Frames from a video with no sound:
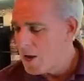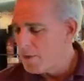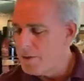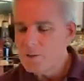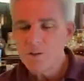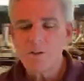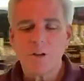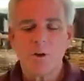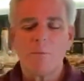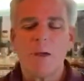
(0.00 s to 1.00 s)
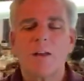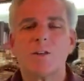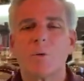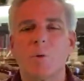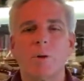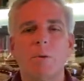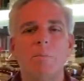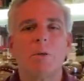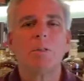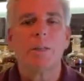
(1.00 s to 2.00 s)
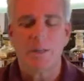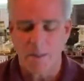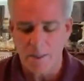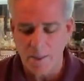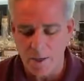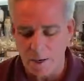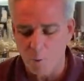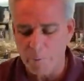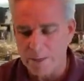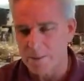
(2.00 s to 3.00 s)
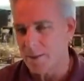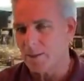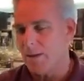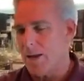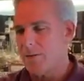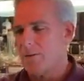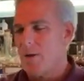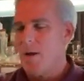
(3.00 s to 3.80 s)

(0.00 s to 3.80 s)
This is an aromatic, so we're going to be building it in our mixing glass.